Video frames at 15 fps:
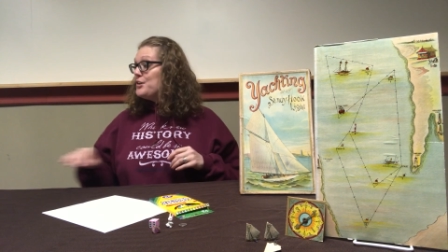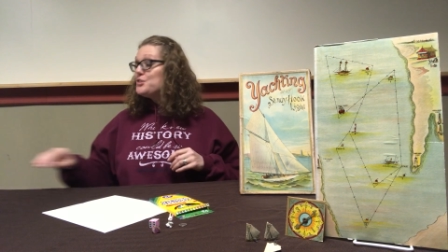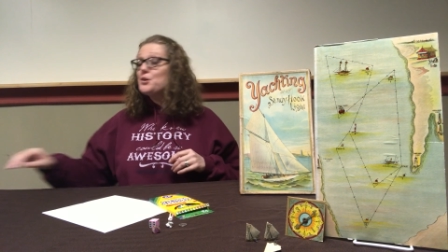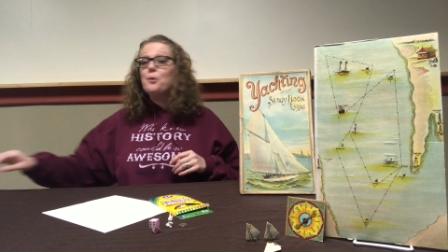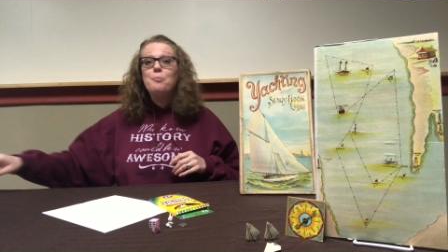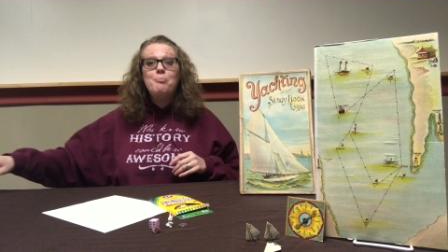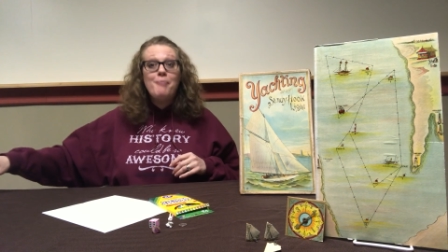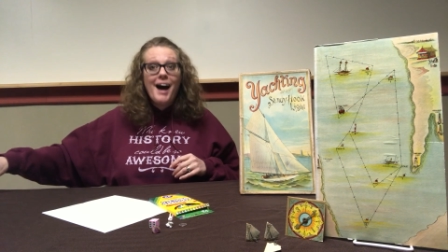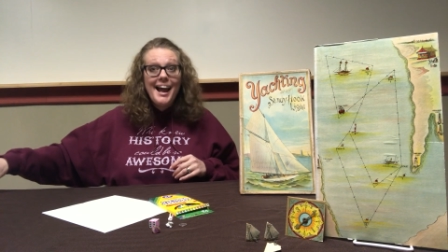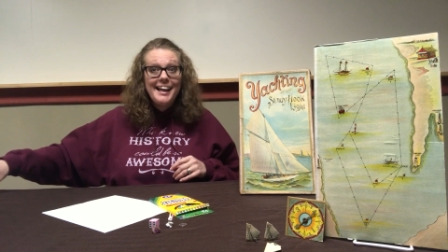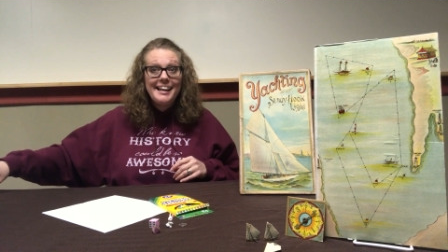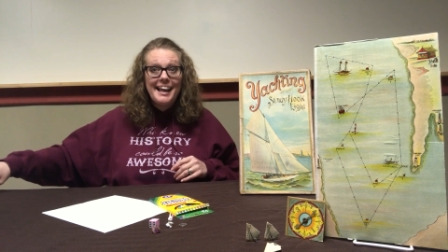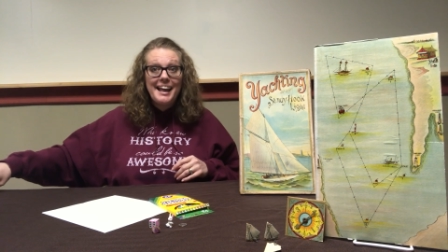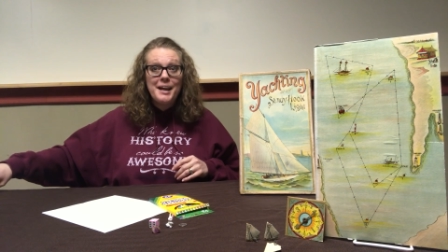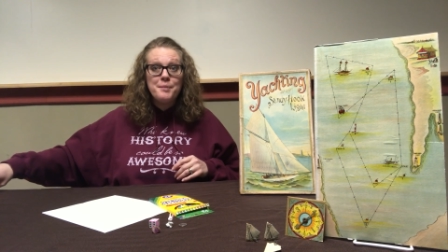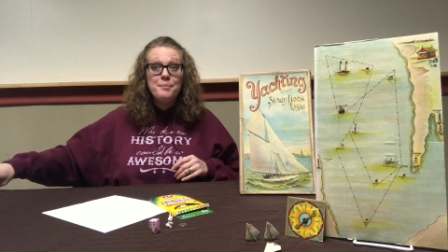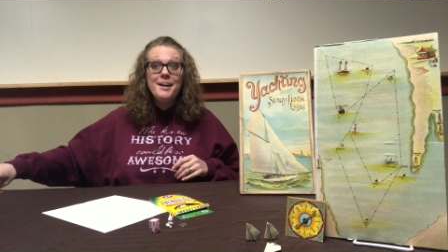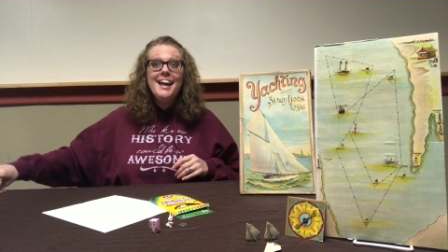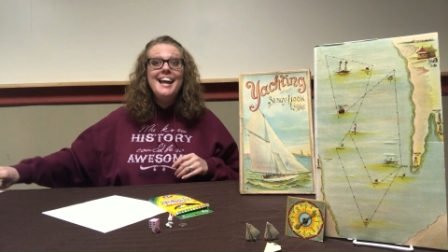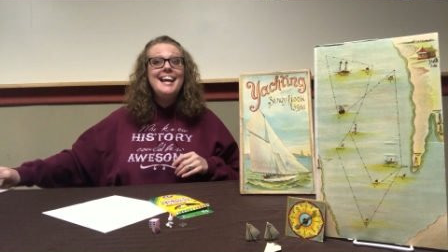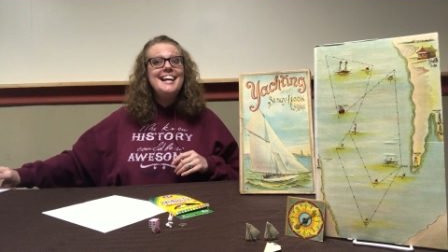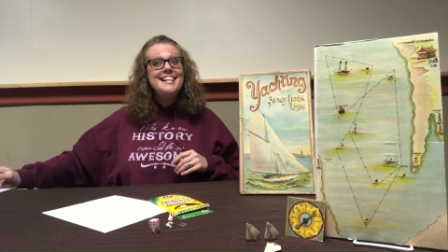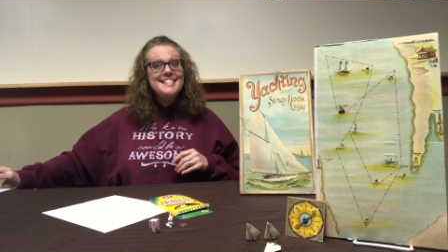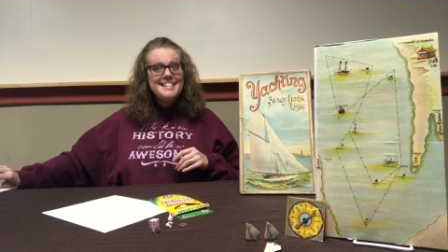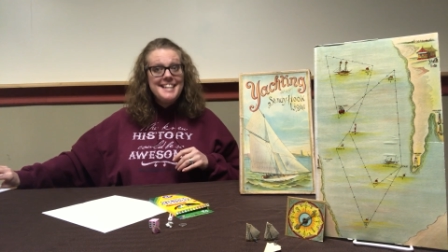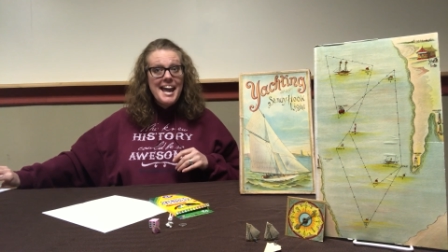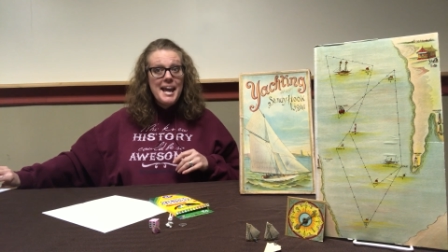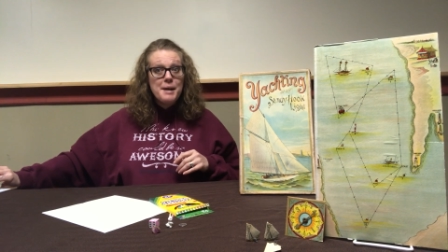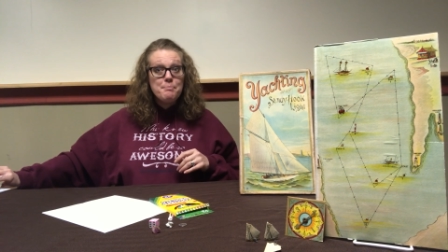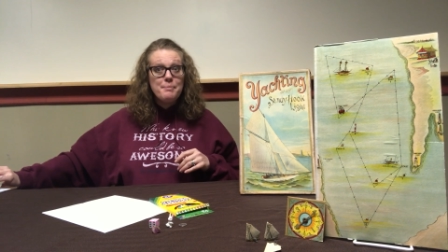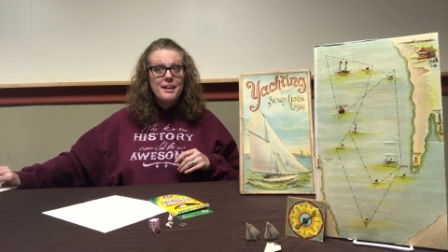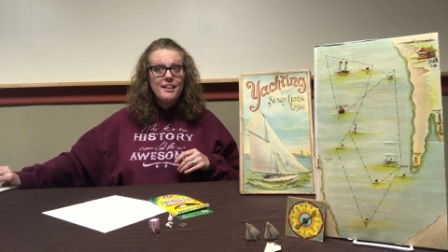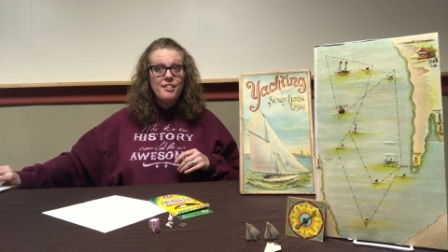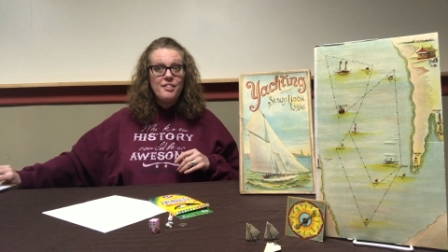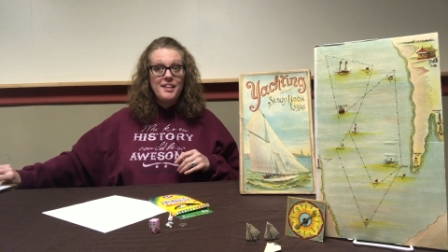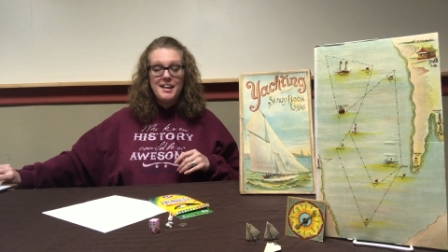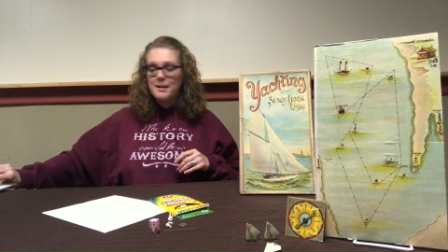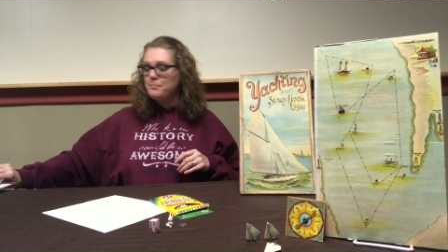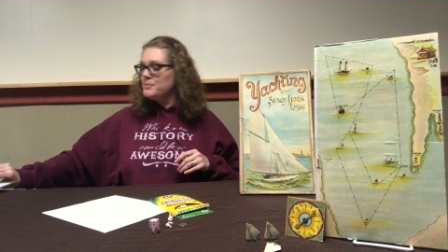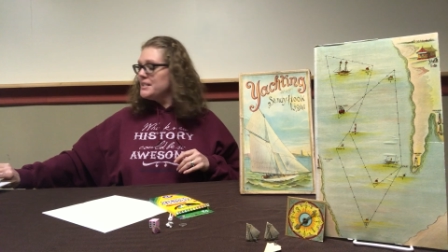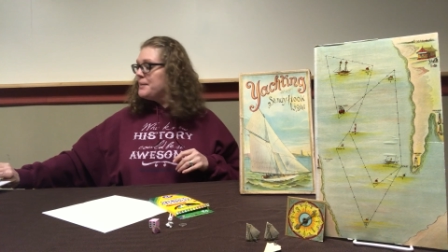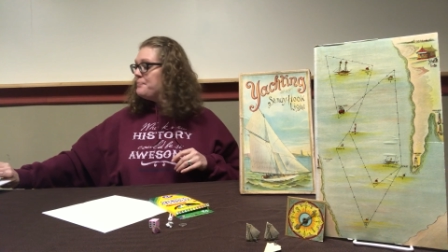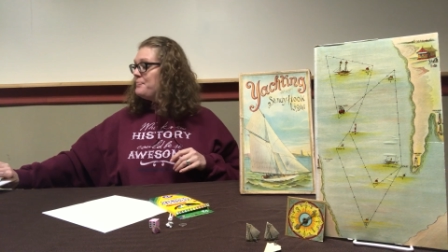So my game is camping themed.